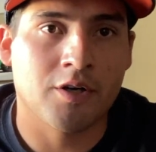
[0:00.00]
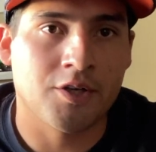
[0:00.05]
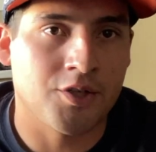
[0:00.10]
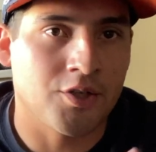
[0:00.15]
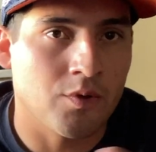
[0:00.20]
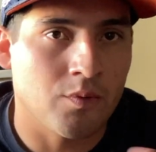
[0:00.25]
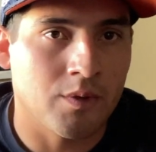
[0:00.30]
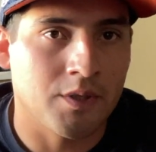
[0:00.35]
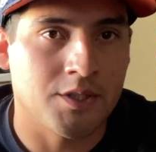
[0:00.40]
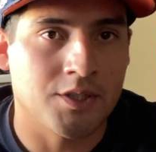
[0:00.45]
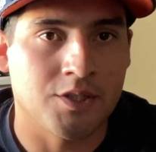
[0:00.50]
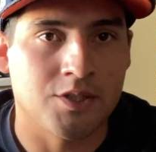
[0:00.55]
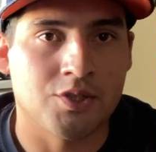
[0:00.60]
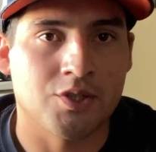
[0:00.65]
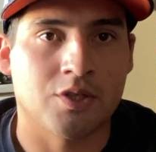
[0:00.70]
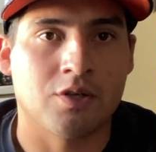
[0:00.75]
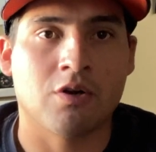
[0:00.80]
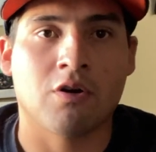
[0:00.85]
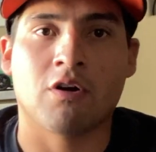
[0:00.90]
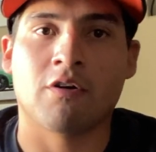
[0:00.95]
You don't want to get
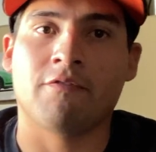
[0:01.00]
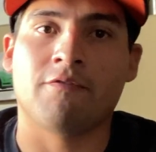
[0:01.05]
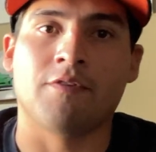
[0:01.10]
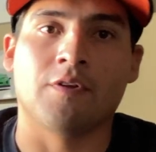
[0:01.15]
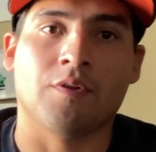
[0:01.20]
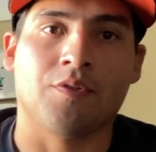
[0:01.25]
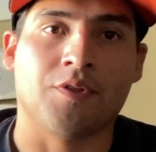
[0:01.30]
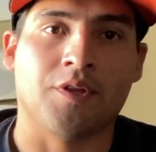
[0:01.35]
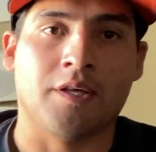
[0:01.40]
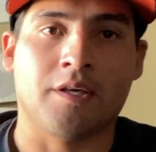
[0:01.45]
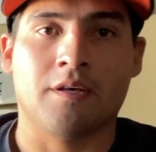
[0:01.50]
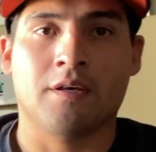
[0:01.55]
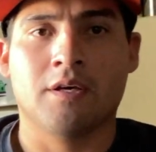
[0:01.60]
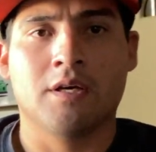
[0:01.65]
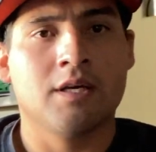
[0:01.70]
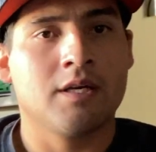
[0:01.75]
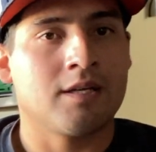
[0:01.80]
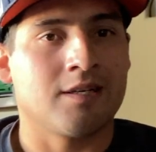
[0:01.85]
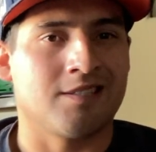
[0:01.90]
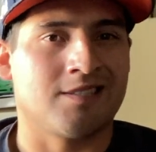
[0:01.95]
your car filthy
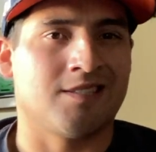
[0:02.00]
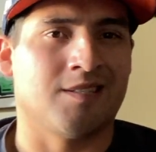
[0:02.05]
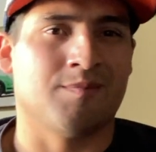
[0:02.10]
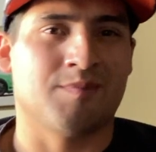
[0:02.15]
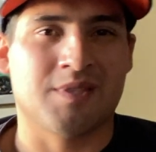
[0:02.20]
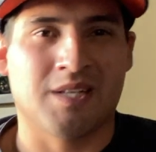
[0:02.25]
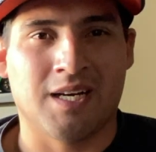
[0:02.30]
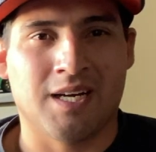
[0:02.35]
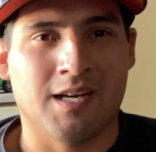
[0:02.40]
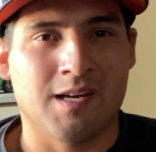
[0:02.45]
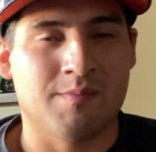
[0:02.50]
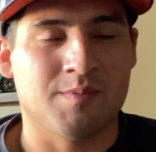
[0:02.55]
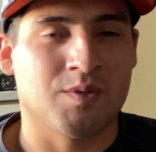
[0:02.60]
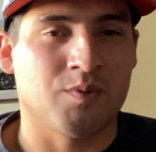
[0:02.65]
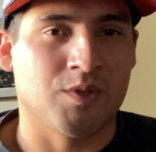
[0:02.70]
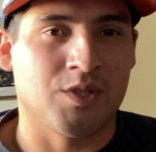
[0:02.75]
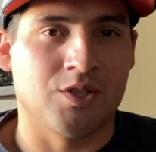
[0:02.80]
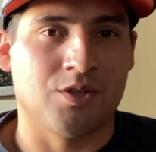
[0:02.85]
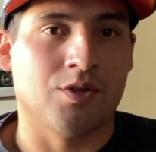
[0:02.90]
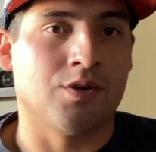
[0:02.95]
because sometimes
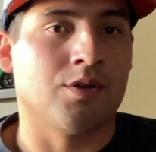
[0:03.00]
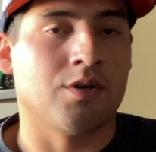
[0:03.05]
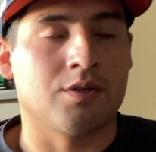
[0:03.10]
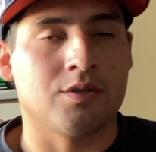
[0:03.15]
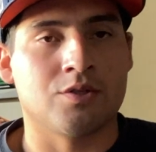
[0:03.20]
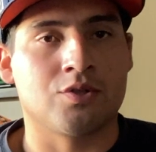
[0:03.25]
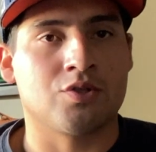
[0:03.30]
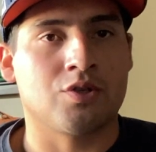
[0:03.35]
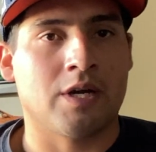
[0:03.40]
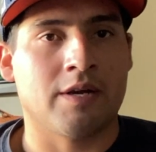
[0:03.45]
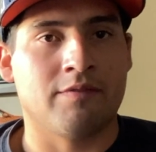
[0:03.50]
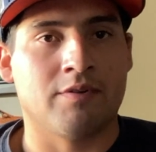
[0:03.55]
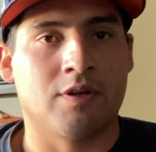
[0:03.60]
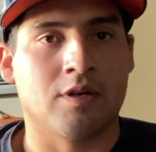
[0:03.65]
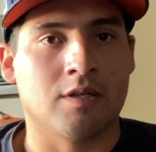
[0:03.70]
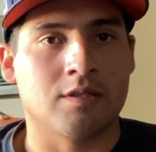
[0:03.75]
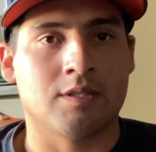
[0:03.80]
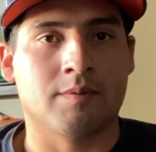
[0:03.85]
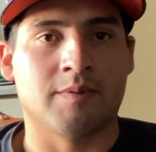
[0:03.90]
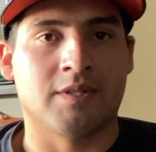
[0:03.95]
when you're driving
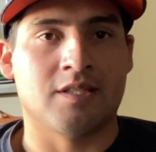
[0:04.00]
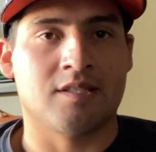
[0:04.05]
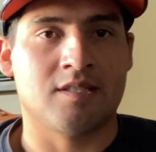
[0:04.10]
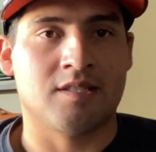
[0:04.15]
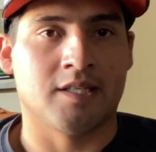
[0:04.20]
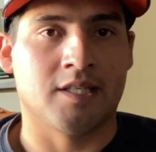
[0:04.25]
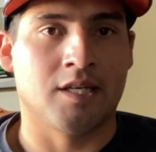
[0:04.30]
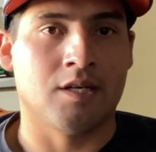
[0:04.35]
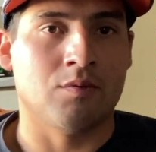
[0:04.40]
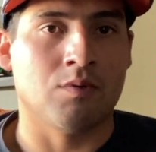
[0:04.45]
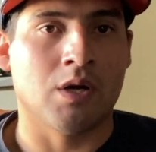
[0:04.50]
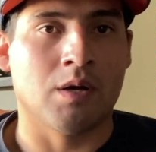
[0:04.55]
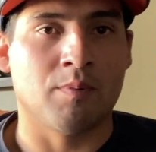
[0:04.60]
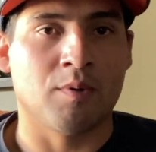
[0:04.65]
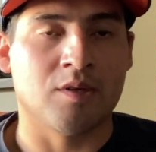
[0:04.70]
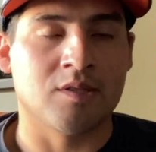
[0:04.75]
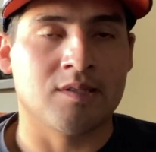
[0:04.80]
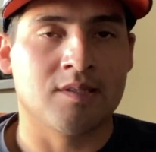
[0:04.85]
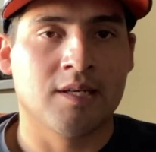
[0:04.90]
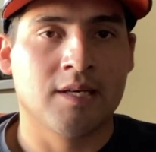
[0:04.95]
on some of these sticky
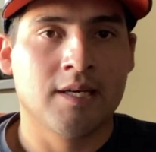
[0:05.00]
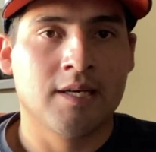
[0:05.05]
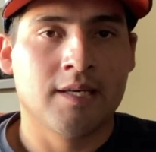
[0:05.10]
rubbers,